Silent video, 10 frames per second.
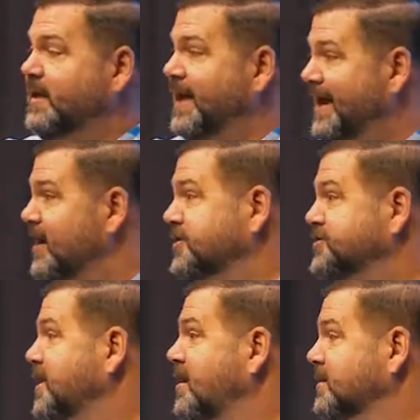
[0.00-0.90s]
And I got
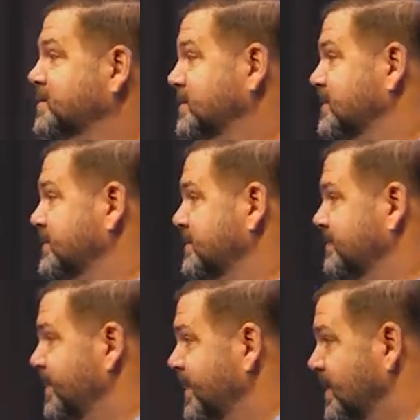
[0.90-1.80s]
shocked.
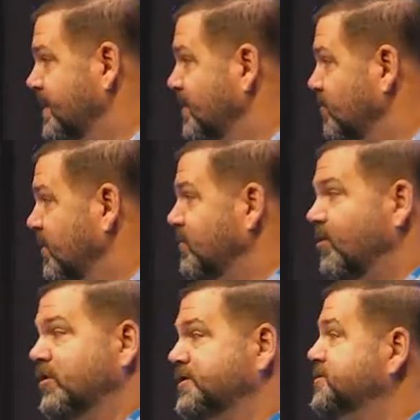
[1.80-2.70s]
Wasn't the Holy